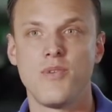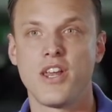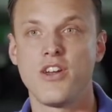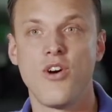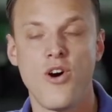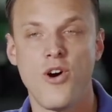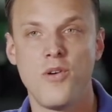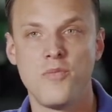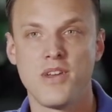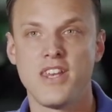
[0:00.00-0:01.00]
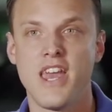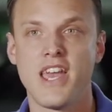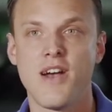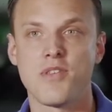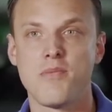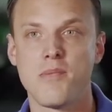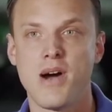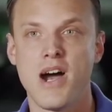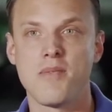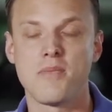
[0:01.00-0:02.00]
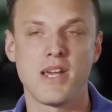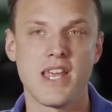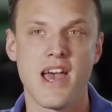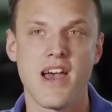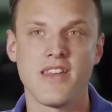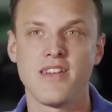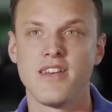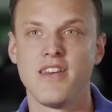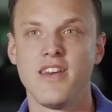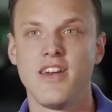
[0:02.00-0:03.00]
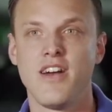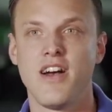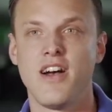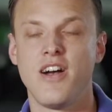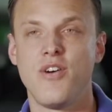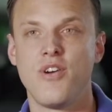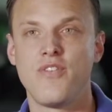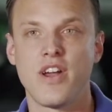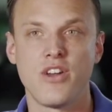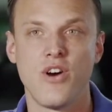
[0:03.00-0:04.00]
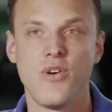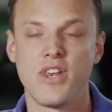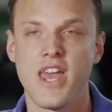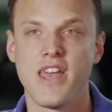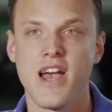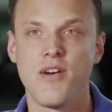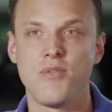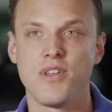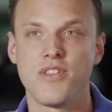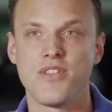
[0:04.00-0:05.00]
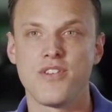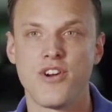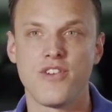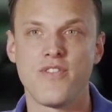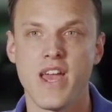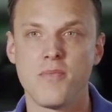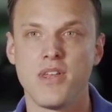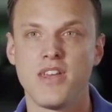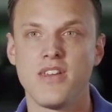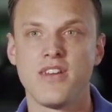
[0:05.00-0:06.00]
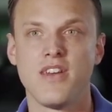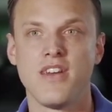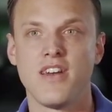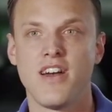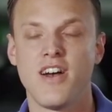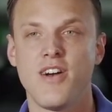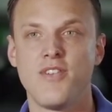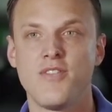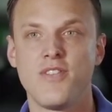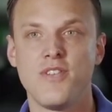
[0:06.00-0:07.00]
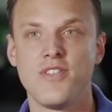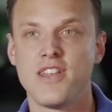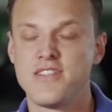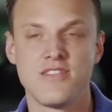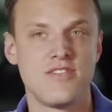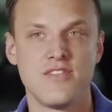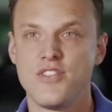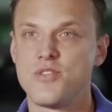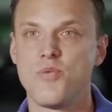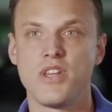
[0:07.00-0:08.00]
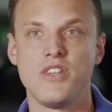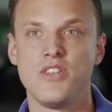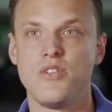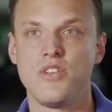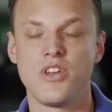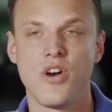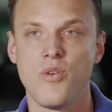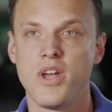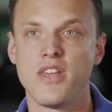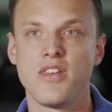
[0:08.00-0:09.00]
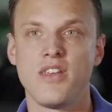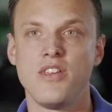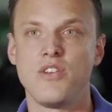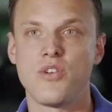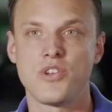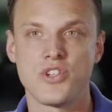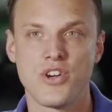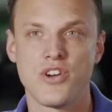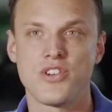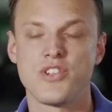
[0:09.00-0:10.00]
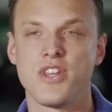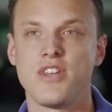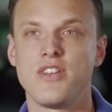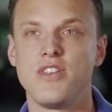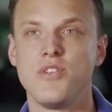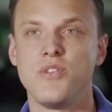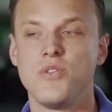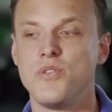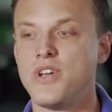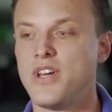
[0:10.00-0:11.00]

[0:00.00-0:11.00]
go home and hang out with my mom and my dad, or if I go and hang out with her family, that's just what you do. You go in and you go to church, and you